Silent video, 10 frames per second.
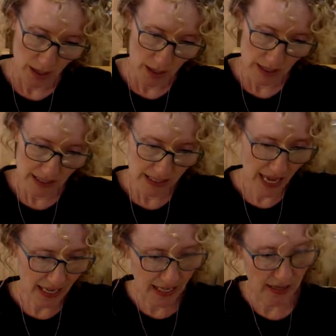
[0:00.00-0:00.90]

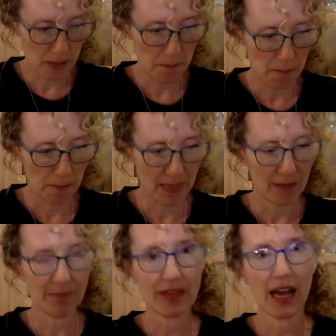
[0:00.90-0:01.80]
Second,
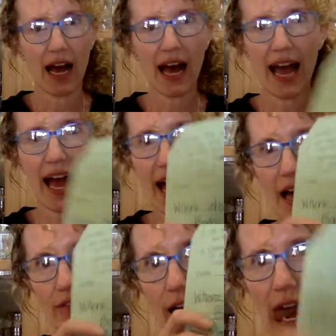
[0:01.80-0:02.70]
I
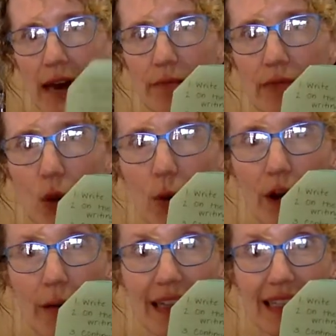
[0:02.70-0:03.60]
have where
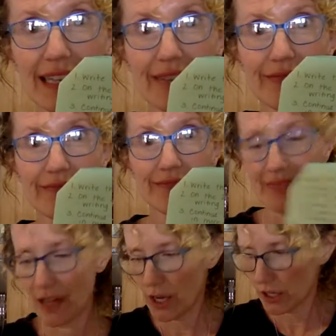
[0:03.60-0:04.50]
do bats live.
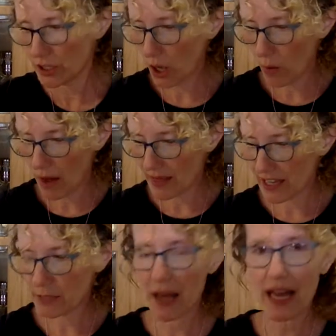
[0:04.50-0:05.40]
So on
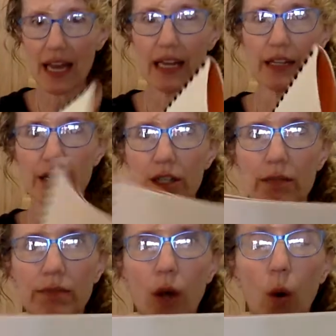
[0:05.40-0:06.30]
this page,
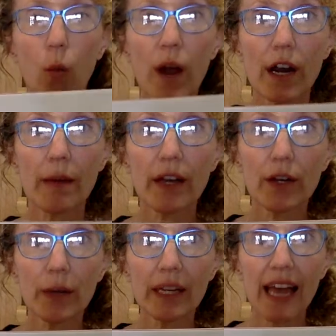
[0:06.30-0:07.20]
where am I going
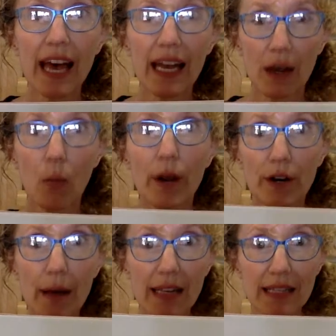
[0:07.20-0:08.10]
to write the heading? Where
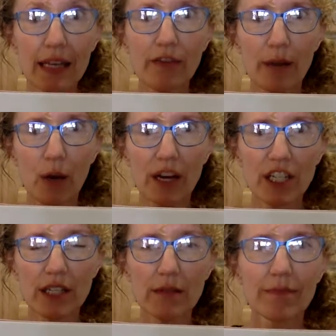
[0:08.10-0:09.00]
do bats live? My
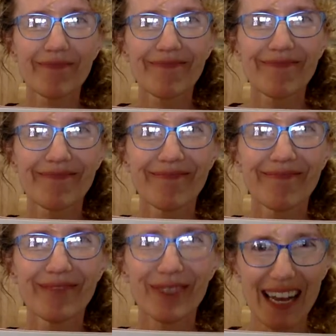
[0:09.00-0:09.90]
question?
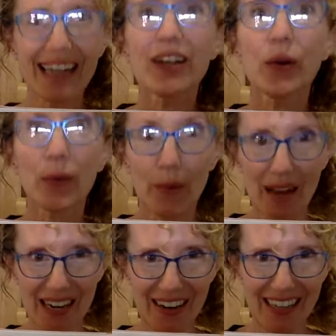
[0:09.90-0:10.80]
Right
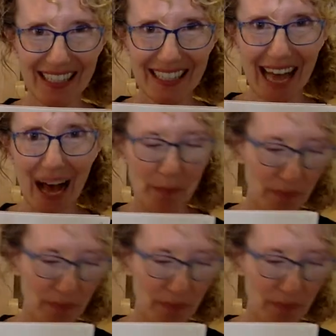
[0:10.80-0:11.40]
across the top.